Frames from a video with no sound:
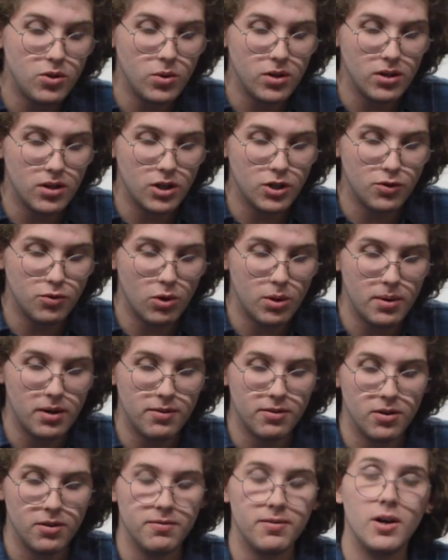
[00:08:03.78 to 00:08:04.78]
doing large format
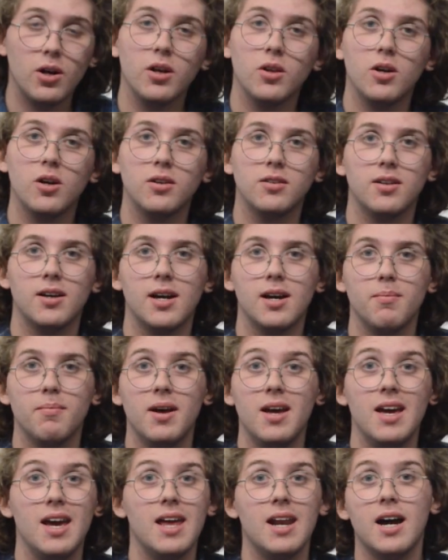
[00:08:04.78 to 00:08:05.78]
for a very long time,
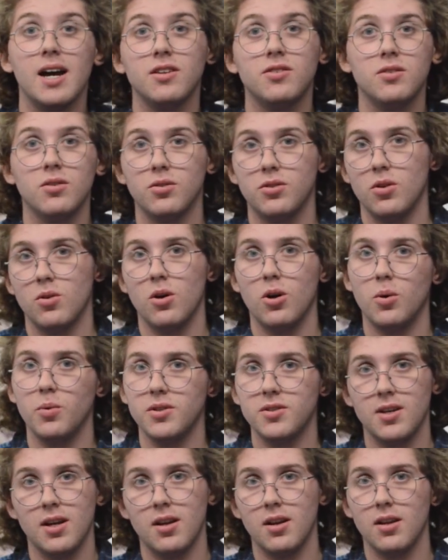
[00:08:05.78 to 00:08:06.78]
and I still don't
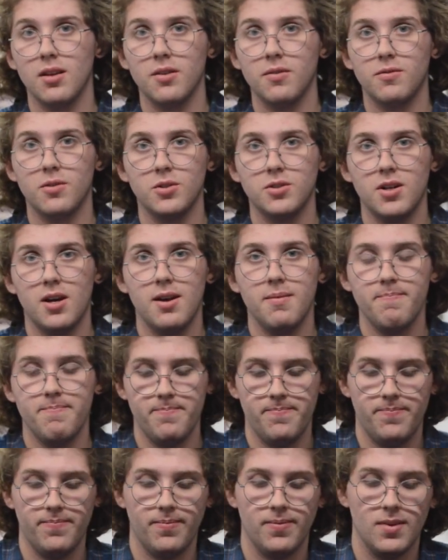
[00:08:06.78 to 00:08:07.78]
always get it in the first time.
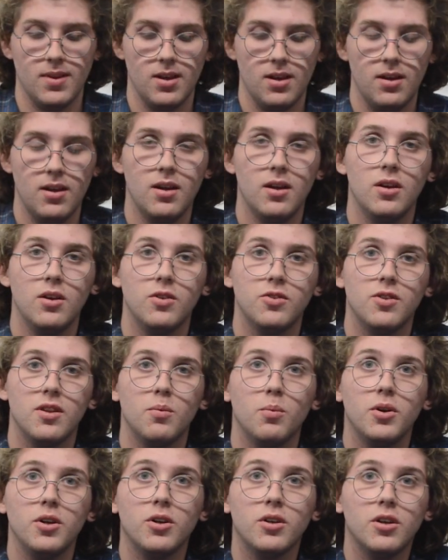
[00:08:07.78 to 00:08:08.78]
So
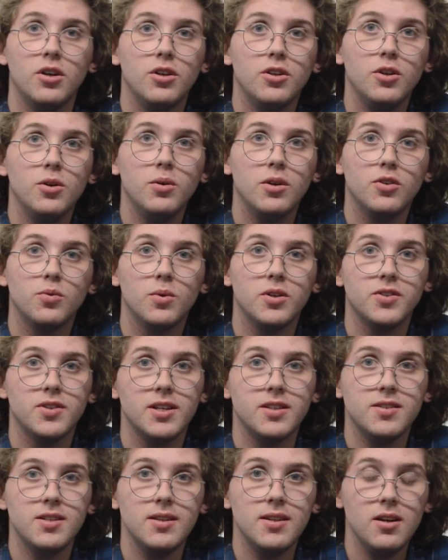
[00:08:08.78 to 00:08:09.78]
then what you're going to do is, once
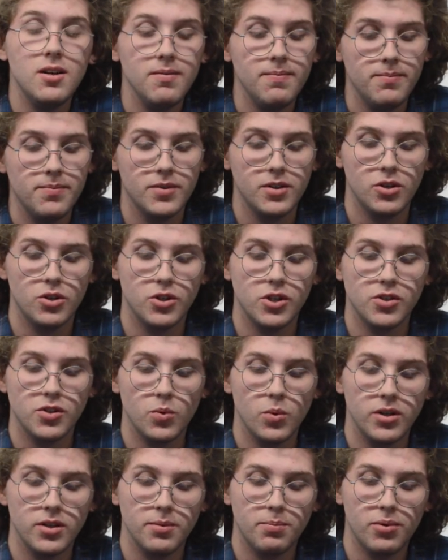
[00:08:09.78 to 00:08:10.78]
that's in there, you're just
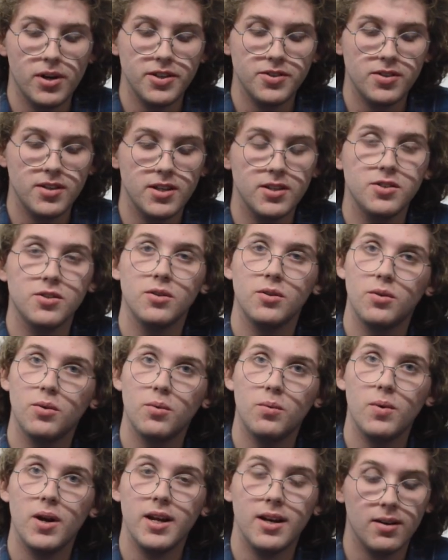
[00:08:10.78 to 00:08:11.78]
going to press this
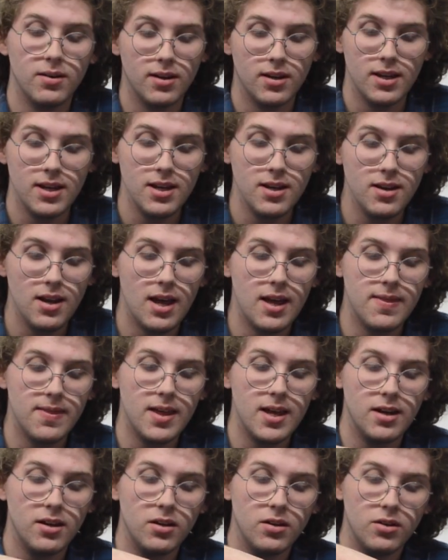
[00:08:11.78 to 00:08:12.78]
right in, and
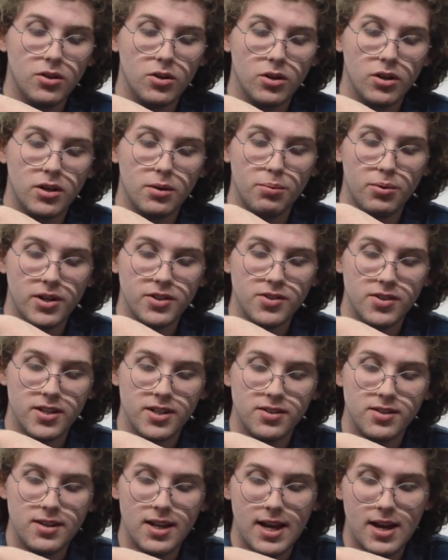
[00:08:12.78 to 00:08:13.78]
then you're going to press
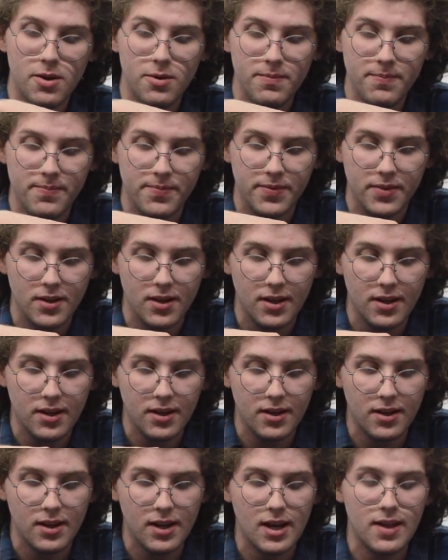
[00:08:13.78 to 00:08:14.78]
this down,
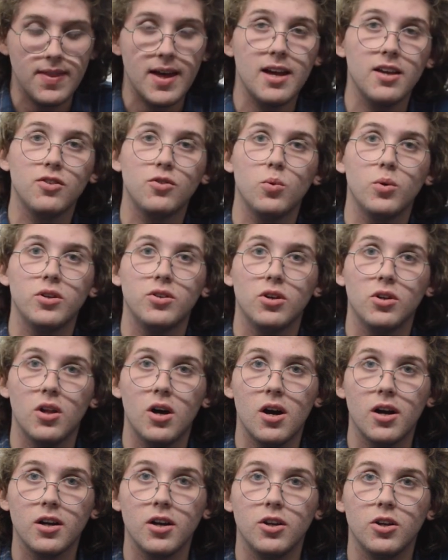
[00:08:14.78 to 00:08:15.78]
and that is going to
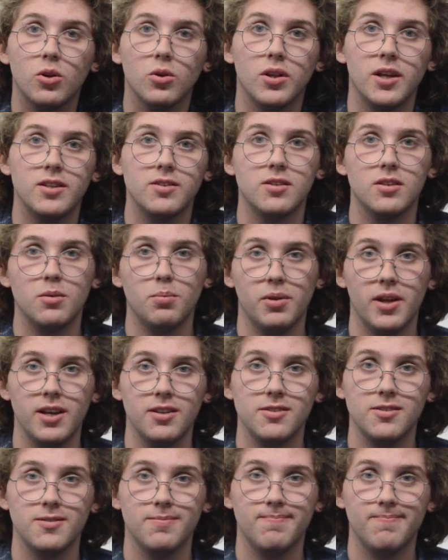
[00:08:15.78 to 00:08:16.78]
lock your lens into
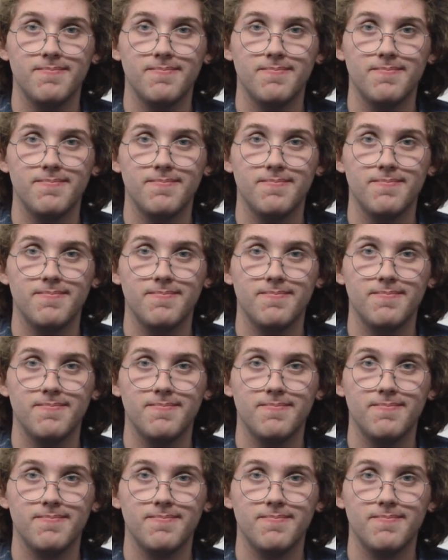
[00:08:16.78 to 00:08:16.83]
place.